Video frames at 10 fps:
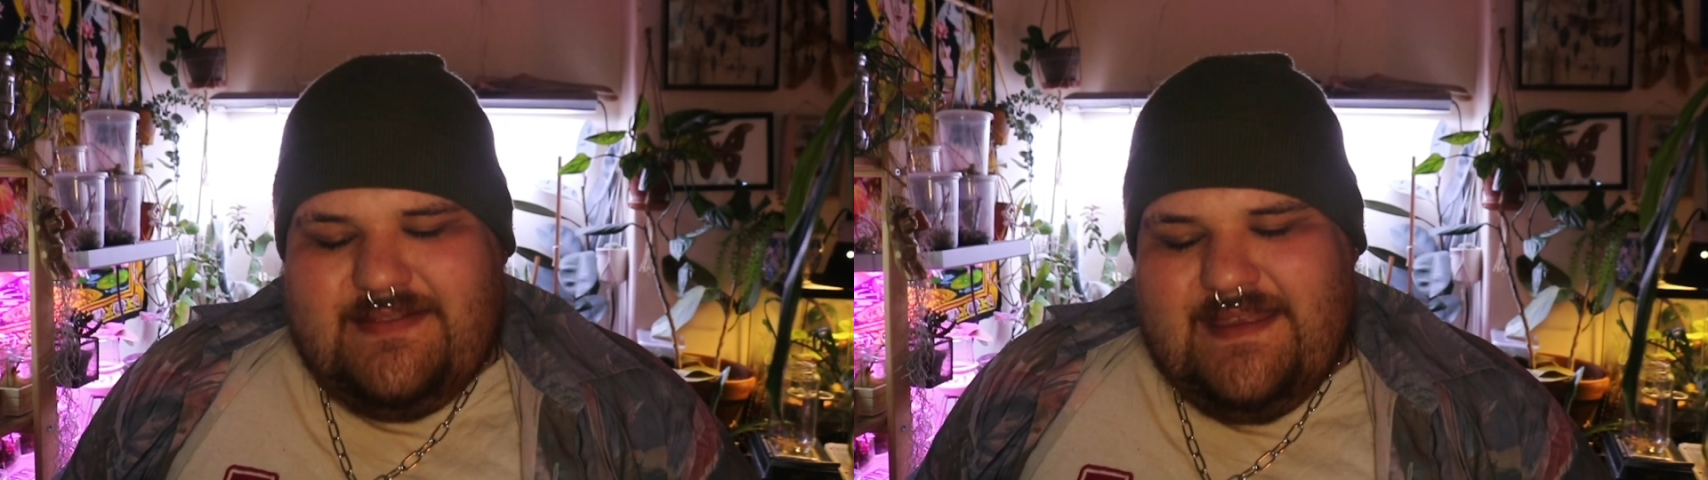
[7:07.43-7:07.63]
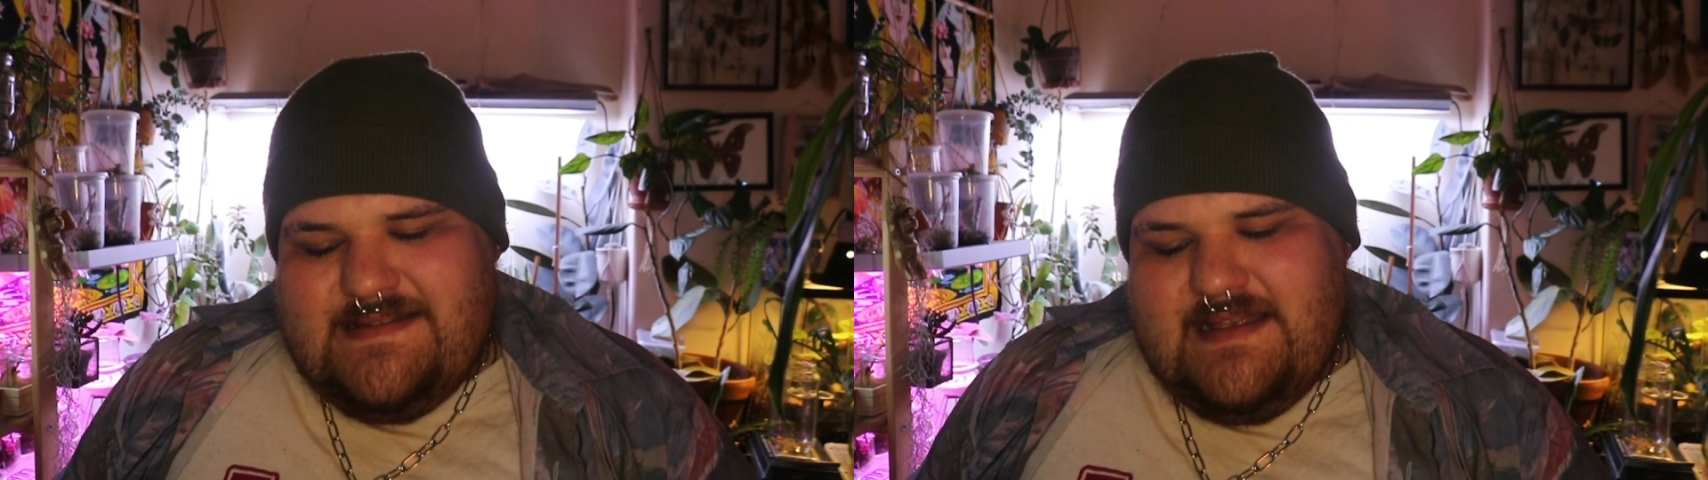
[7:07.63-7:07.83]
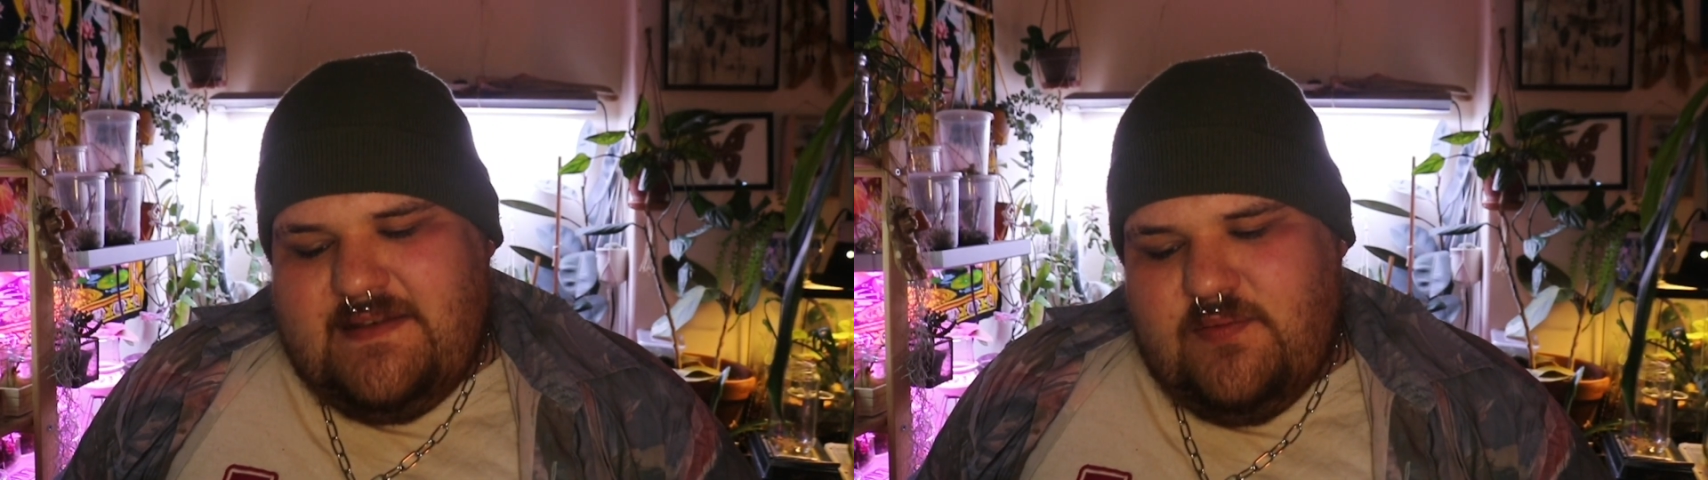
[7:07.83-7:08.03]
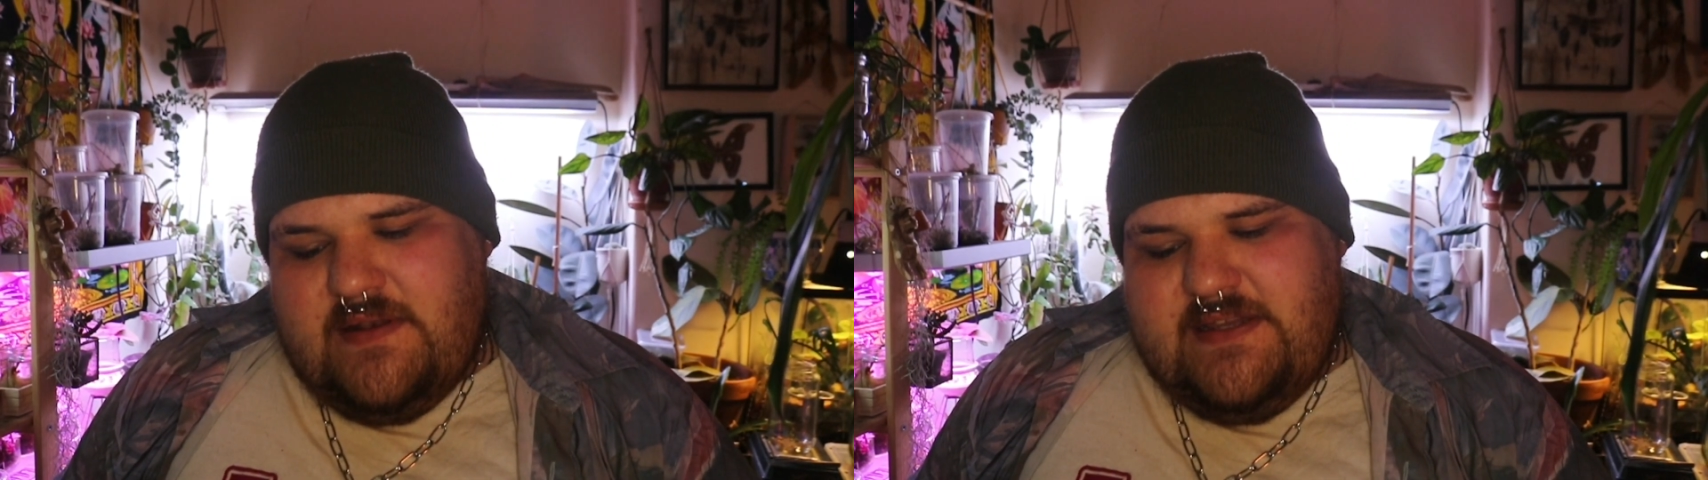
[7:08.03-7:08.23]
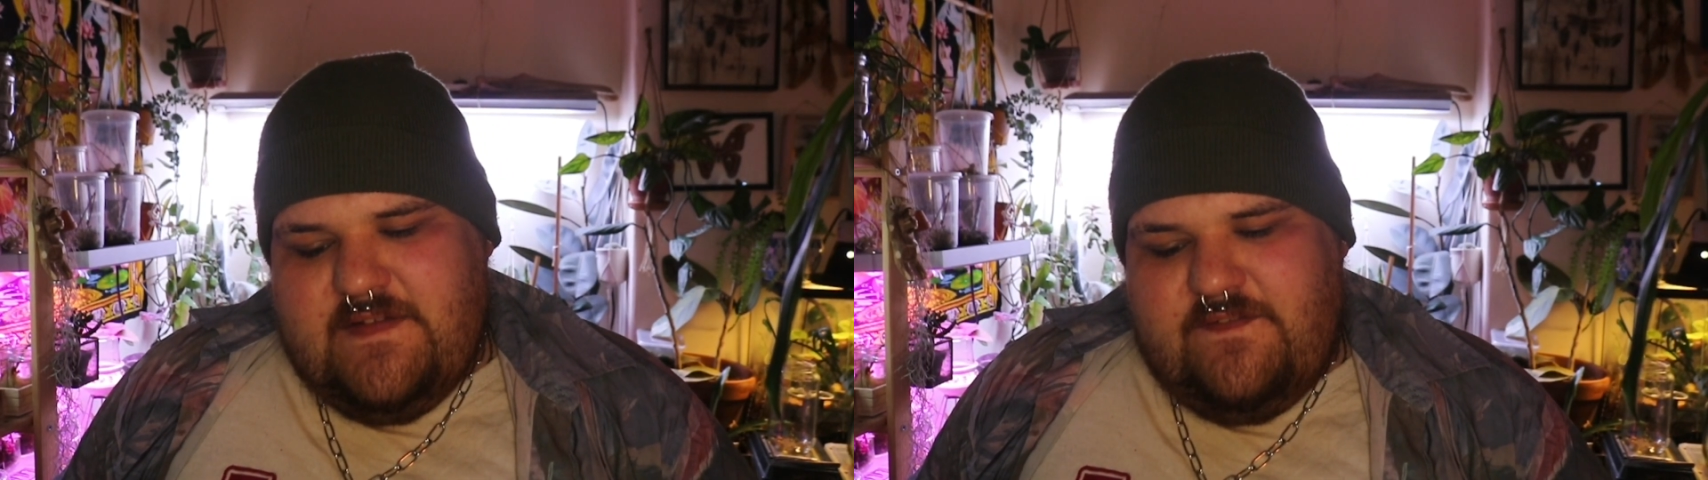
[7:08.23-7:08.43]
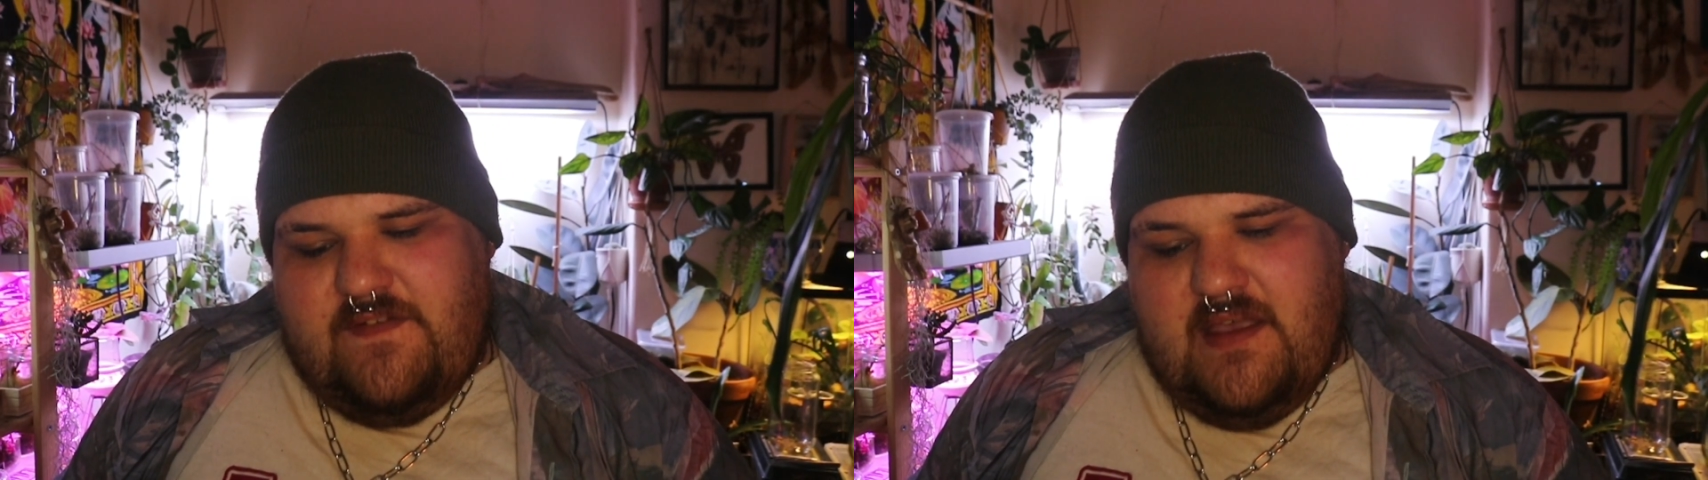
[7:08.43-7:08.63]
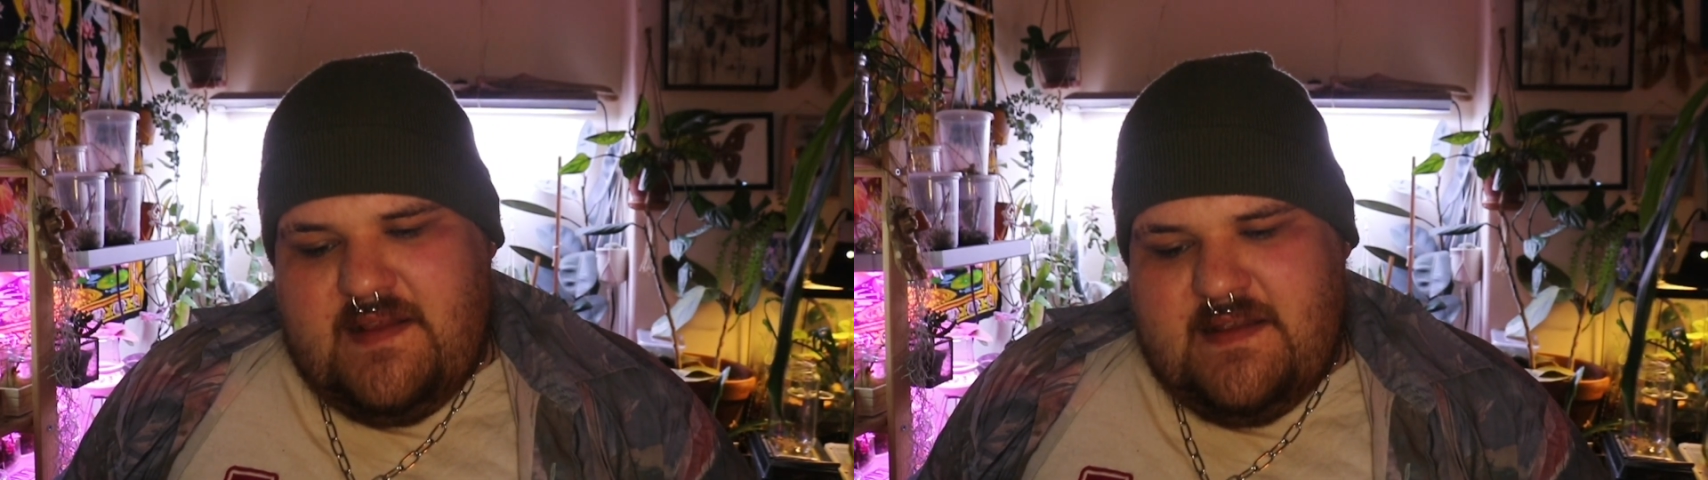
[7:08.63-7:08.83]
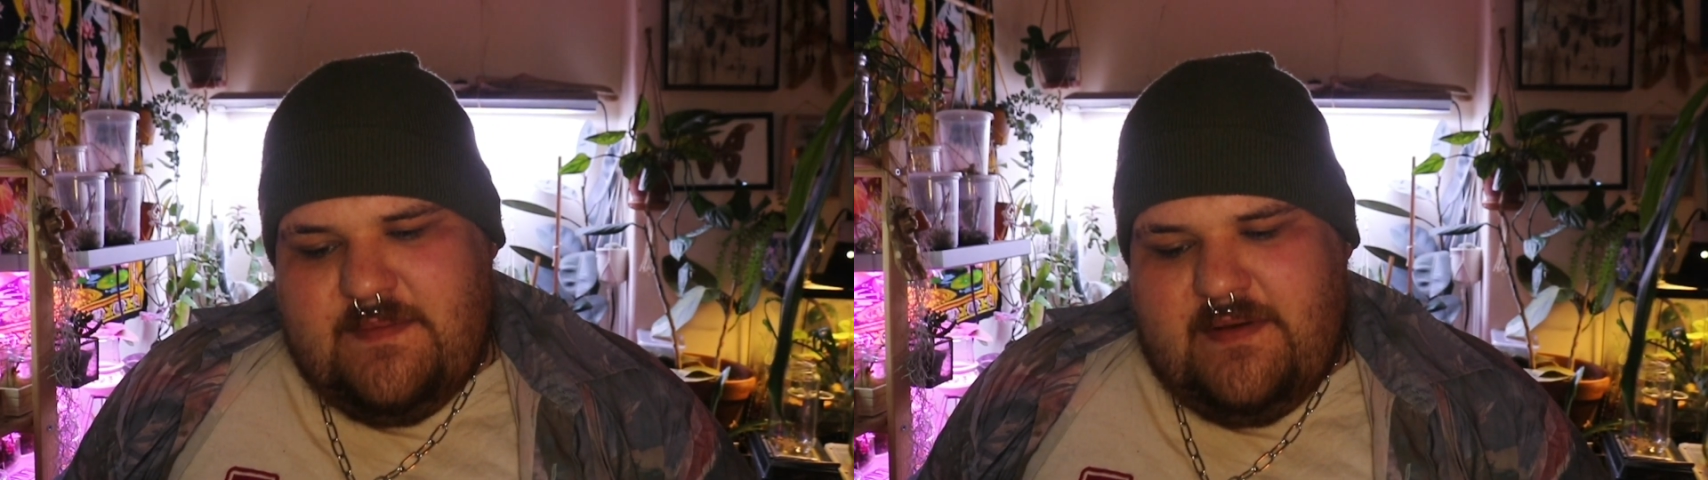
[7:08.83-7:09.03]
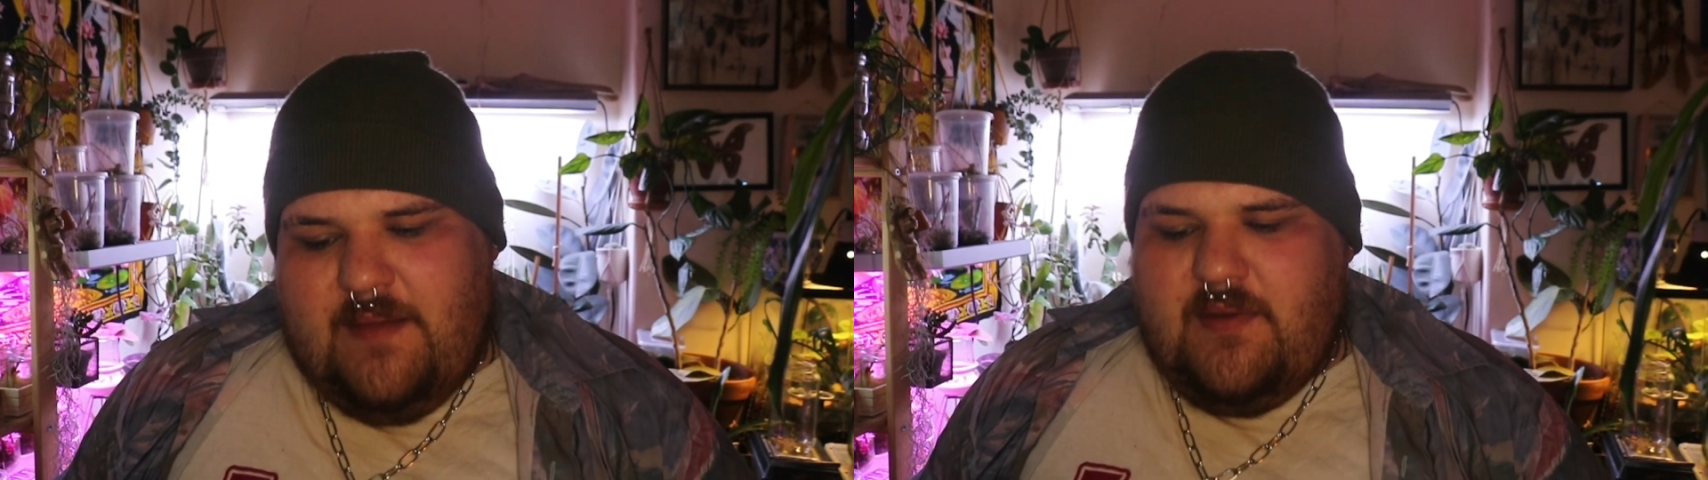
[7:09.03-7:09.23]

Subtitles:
it said 20 to 30 centimetre.